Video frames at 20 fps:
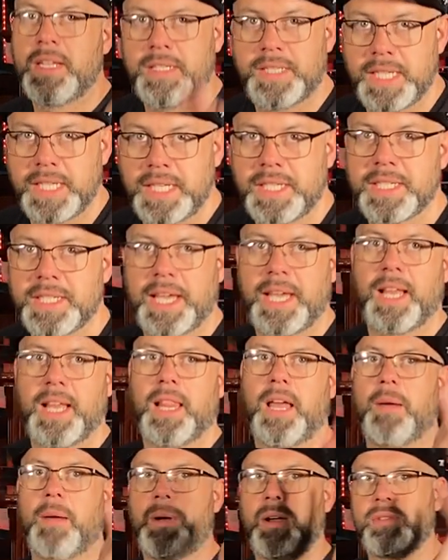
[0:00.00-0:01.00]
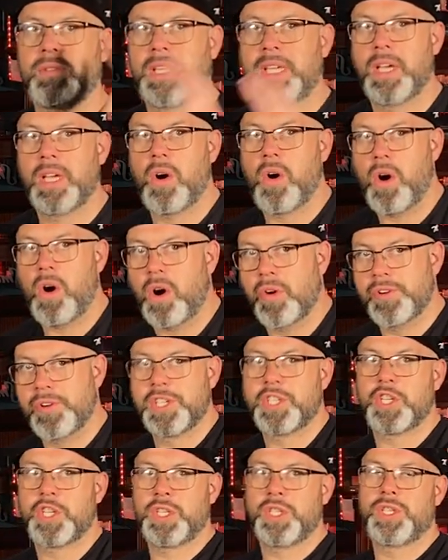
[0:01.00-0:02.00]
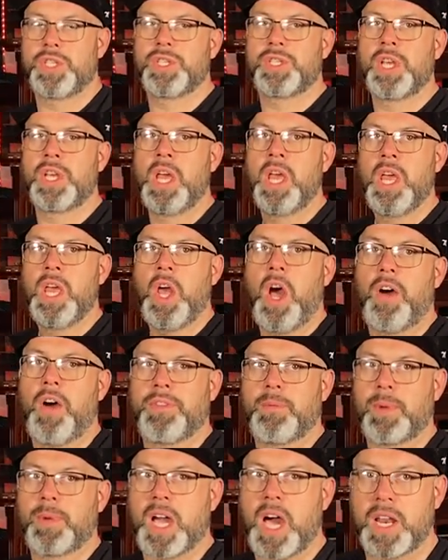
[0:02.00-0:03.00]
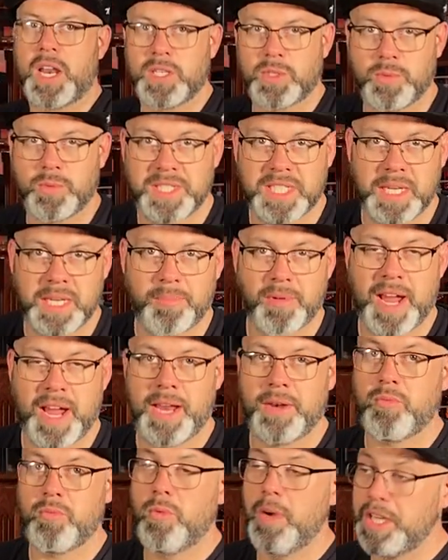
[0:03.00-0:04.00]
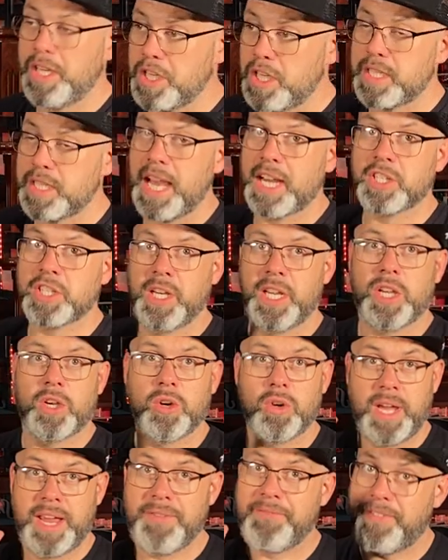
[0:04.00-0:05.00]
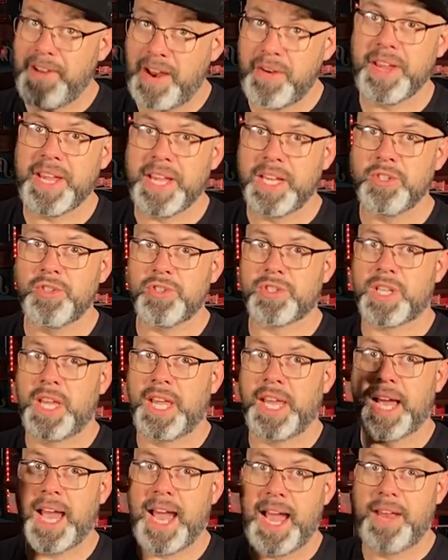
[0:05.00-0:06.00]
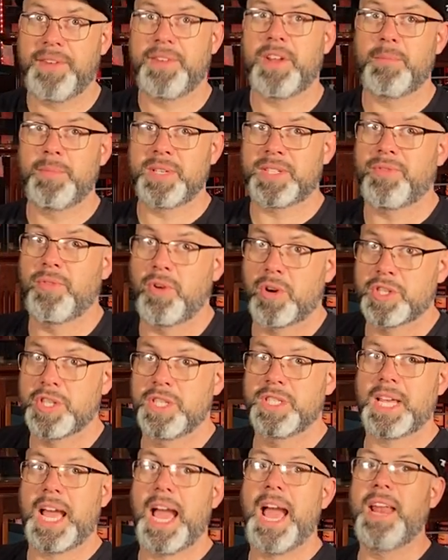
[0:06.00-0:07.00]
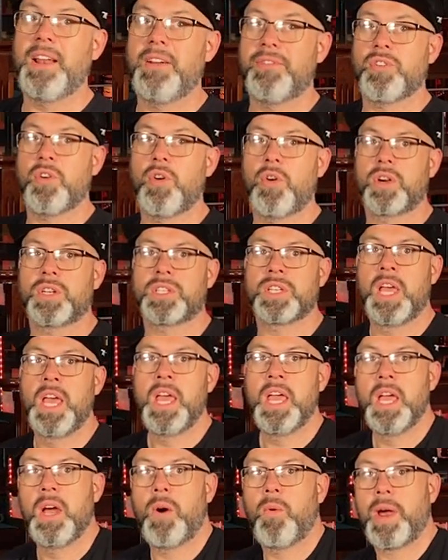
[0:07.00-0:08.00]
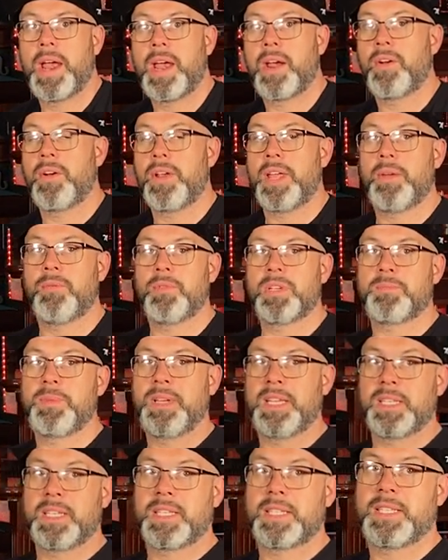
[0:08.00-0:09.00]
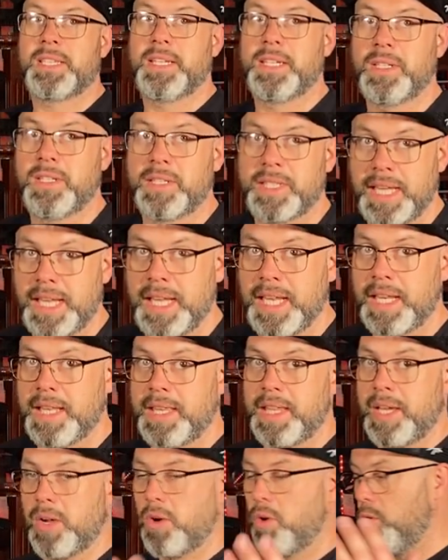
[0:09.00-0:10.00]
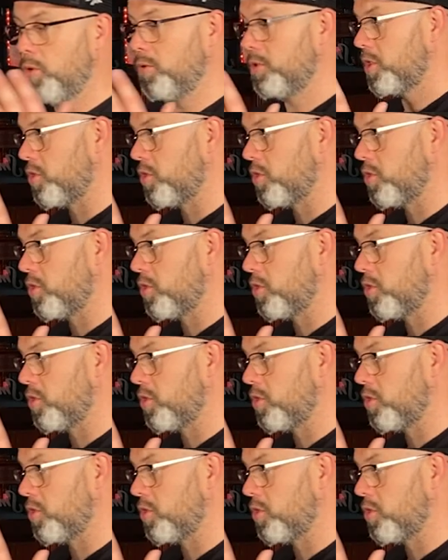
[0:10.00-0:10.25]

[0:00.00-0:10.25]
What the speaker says: detail about the origins of the MCConnells whiskey brand, which is actually very interesting, and their misfortunes, and of course where it was being distilled in the old